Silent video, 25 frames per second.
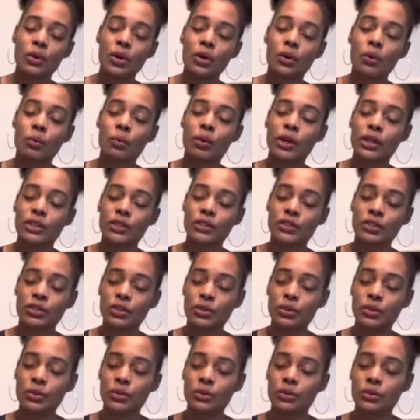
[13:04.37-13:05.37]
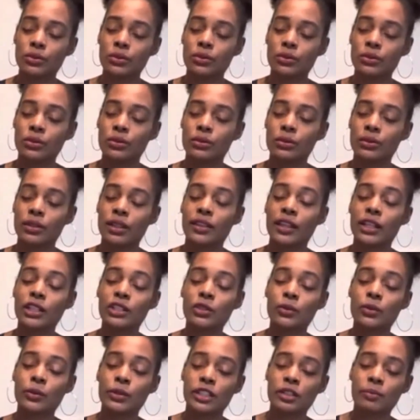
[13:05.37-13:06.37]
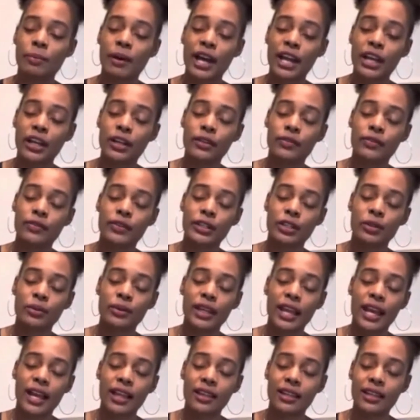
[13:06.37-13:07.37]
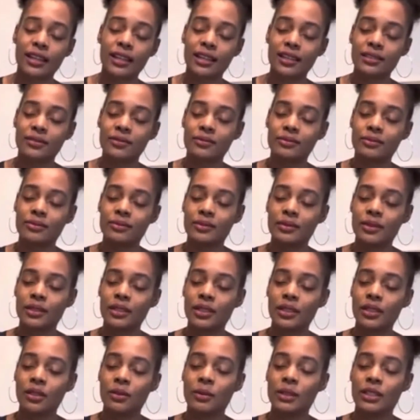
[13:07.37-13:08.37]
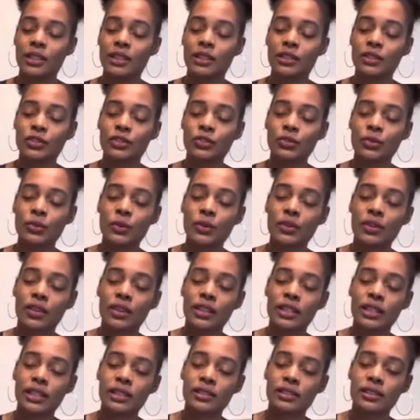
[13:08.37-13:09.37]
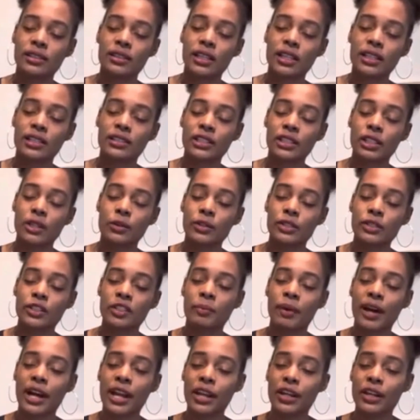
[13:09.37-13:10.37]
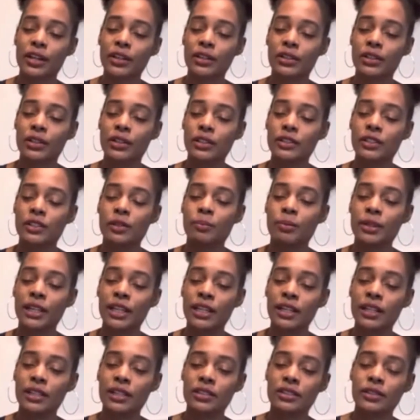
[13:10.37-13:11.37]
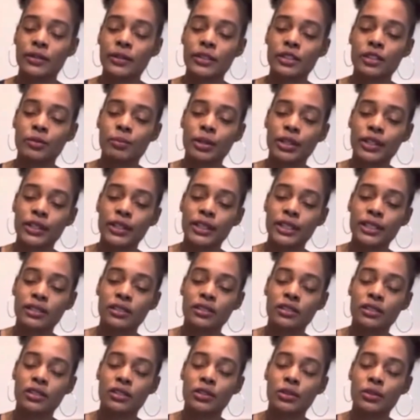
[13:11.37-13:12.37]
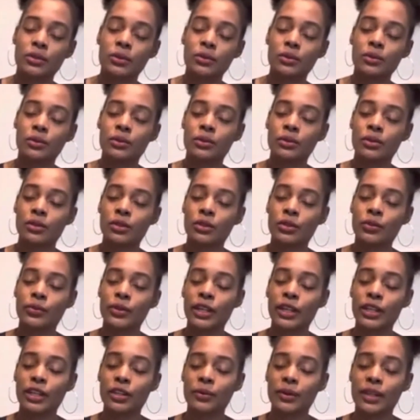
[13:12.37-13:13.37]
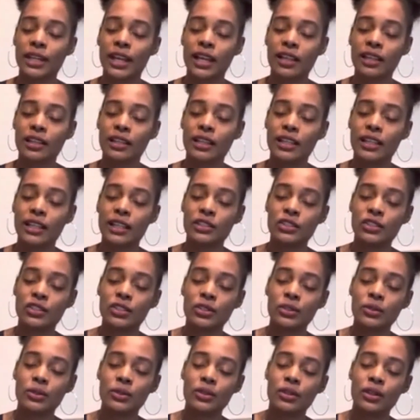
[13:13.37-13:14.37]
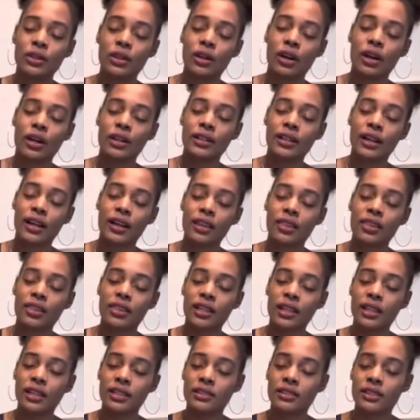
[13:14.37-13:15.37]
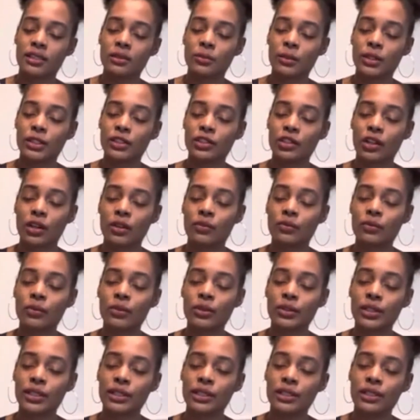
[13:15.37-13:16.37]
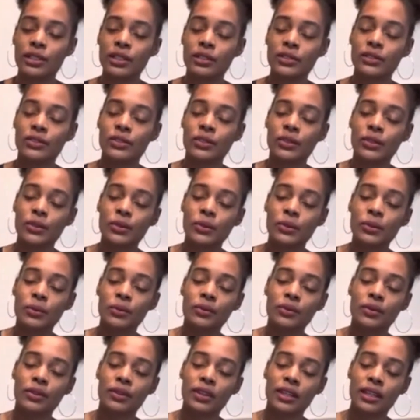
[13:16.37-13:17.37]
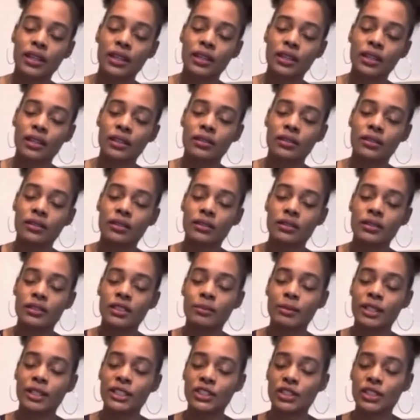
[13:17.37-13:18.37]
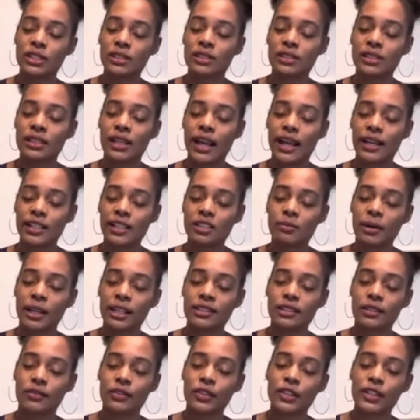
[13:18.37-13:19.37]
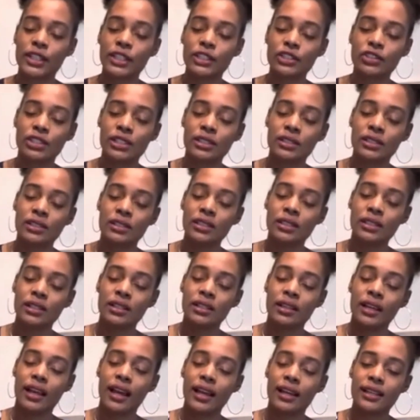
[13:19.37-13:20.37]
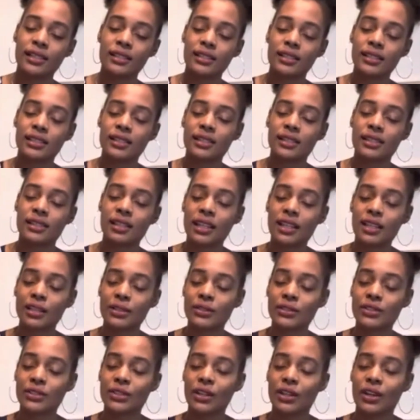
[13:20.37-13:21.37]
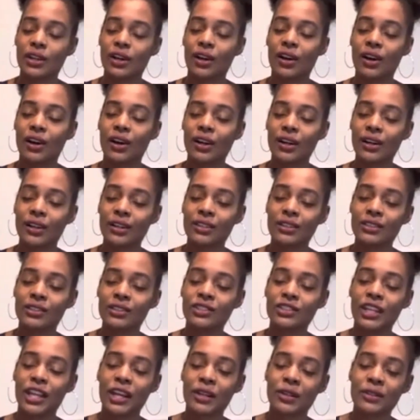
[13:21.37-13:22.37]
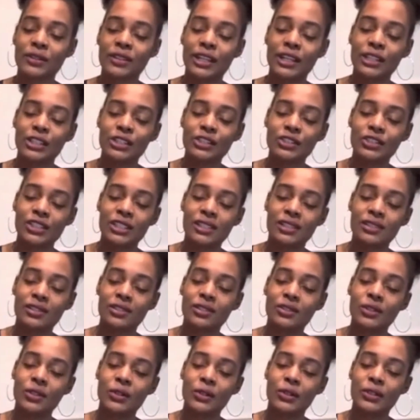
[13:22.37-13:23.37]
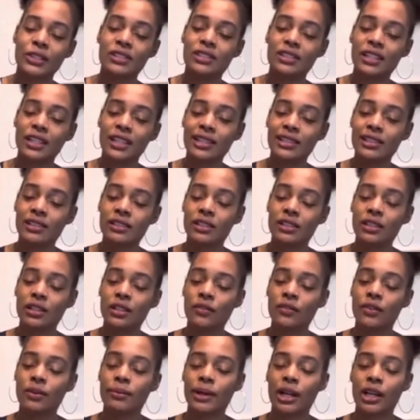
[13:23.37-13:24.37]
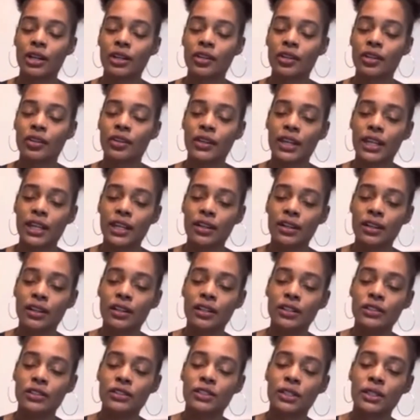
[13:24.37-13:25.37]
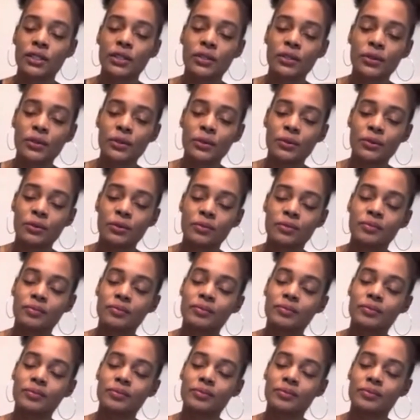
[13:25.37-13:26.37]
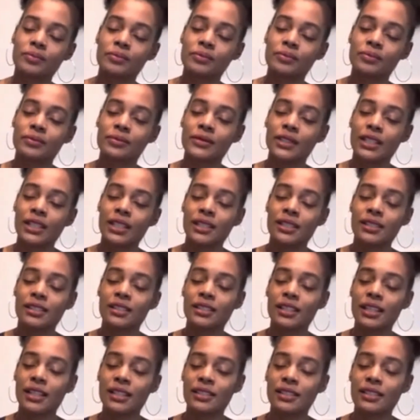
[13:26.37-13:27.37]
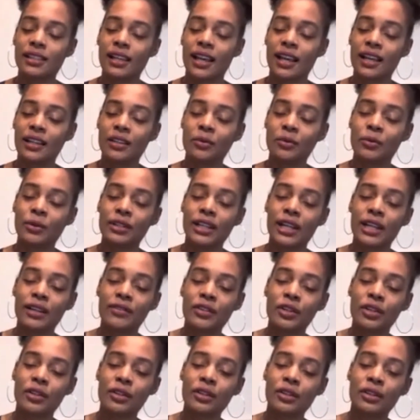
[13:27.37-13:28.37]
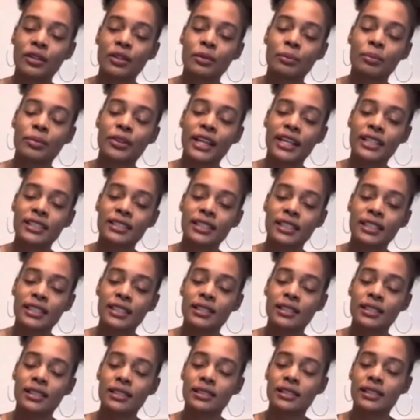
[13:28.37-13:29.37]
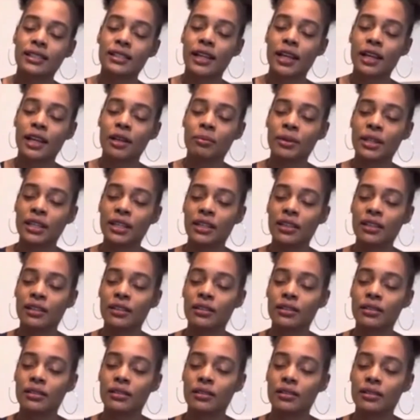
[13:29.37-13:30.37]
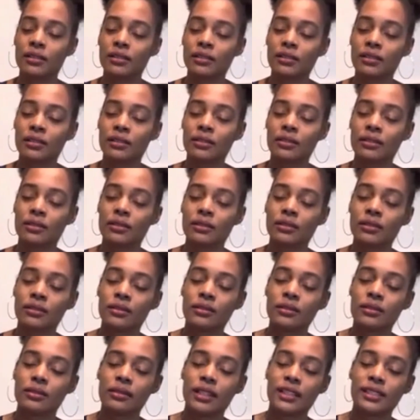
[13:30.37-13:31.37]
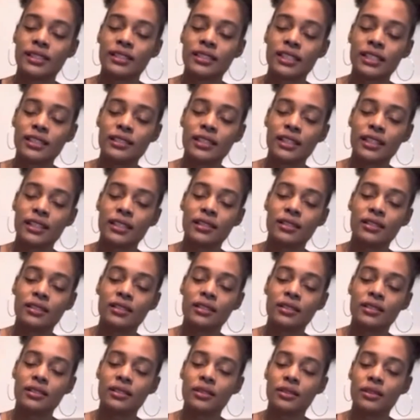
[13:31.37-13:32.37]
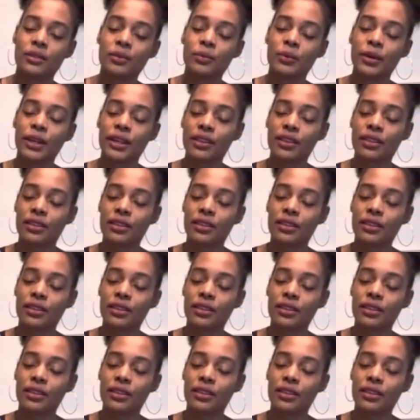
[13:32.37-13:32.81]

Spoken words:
want to, the things you aspire for your reality. When in the truth, these things that you aspire to be, to experience, to create your reality into are not things in which are foreign to the dimensions and aspects of creation, as these things are channeled energies or seeds from our Creator to you. Seeds that were never planted to not be assisted with